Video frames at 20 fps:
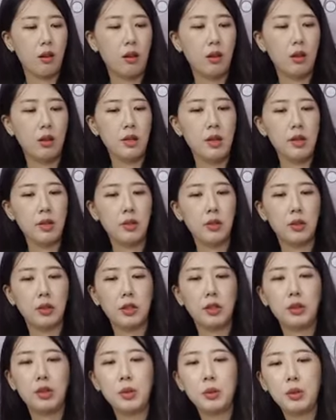Onions are
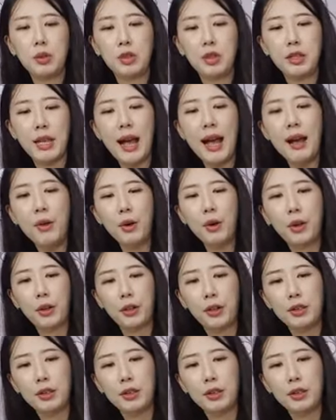so sour.